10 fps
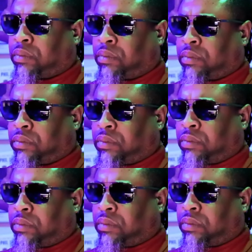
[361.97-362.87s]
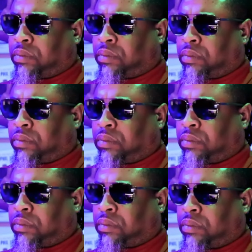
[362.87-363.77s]

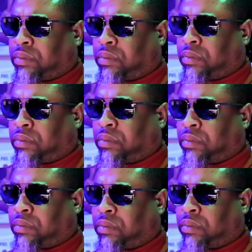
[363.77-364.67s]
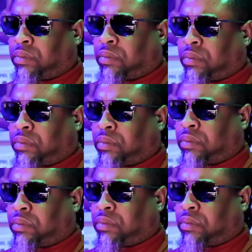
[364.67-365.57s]

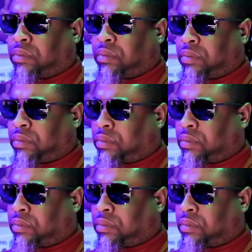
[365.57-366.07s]
(silent)